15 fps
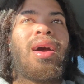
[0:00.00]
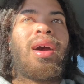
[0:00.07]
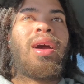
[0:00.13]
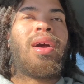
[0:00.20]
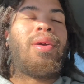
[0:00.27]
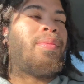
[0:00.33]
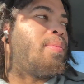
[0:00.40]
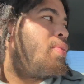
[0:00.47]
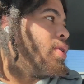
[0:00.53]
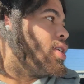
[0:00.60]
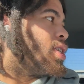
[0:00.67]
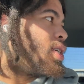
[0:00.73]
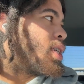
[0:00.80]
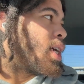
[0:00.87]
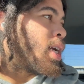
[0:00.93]
Um, we
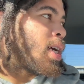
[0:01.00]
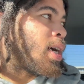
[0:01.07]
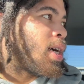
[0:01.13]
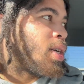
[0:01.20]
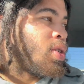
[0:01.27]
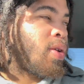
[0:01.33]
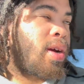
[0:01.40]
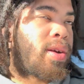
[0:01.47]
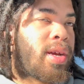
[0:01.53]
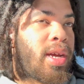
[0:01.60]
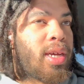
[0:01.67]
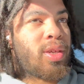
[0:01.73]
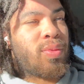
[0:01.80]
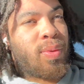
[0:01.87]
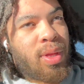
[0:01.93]
just got a contract, I
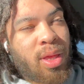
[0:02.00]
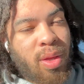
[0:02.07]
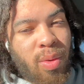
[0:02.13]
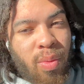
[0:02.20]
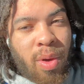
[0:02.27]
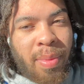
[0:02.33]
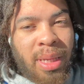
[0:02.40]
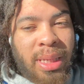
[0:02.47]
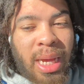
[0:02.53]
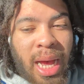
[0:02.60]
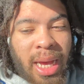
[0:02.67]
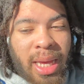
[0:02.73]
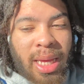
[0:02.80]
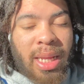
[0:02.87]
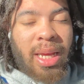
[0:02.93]
guess, with the women's
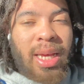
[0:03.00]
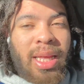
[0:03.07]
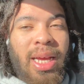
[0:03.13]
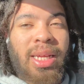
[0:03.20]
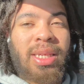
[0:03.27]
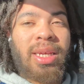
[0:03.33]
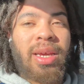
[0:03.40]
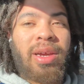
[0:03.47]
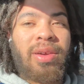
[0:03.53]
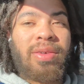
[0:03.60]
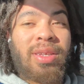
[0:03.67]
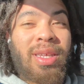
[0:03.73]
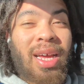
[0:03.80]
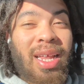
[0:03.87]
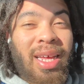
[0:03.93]
hockey league that's here.
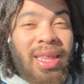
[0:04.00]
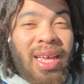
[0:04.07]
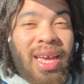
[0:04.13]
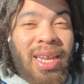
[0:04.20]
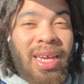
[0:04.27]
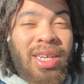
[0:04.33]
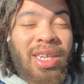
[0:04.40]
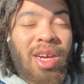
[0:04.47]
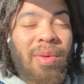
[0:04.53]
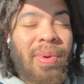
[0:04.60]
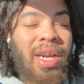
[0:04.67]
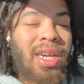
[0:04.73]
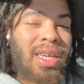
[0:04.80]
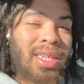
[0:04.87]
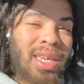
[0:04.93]
It's not like the NHL, but
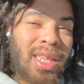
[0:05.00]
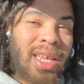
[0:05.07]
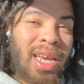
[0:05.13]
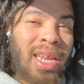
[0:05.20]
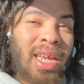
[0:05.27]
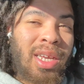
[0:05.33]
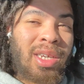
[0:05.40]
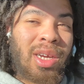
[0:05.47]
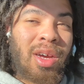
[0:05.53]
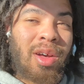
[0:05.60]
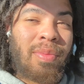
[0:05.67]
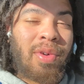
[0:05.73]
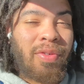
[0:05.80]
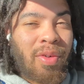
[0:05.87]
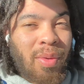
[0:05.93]
it is like the
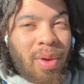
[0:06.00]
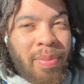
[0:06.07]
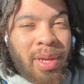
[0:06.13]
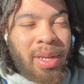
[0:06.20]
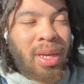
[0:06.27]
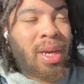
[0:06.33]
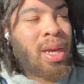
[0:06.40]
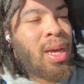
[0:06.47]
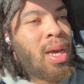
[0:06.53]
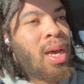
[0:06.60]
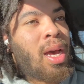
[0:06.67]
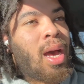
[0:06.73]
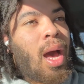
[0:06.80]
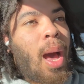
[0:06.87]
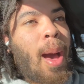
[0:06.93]
NHL, but for women.
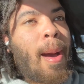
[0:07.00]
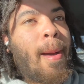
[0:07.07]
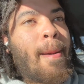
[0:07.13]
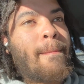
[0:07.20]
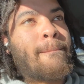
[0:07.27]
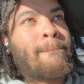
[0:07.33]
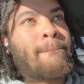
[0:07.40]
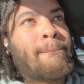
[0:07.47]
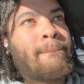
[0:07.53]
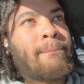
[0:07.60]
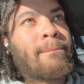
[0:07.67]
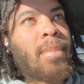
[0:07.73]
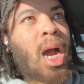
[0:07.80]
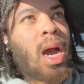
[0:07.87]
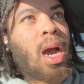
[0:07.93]

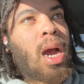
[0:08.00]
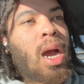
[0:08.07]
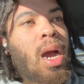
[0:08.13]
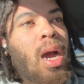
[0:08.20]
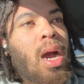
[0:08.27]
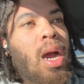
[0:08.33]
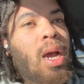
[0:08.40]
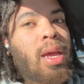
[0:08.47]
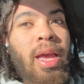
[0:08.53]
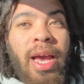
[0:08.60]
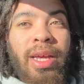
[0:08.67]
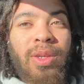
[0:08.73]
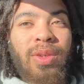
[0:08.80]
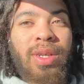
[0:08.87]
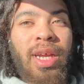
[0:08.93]
Um,
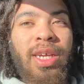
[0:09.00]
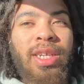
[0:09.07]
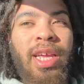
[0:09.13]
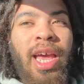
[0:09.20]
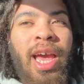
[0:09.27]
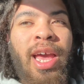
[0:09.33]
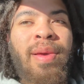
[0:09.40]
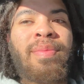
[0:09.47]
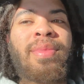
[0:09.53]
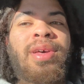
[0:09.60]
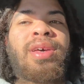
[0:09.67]
yeah, so today's a game.